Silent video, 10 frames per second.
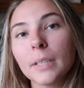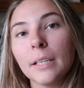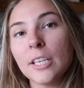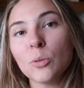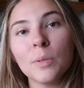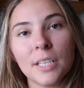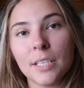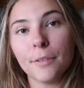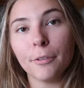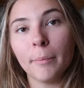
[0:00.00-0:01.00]
This one's
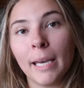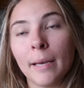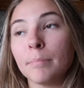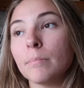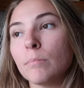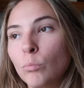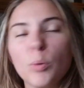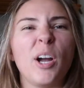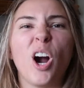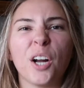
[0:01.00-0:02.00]
easy for me, will
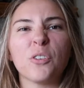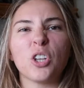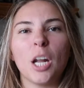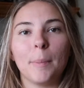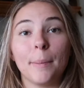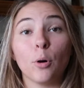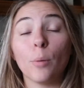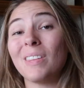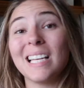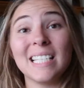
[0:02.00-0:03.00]
be hard for a lot of people.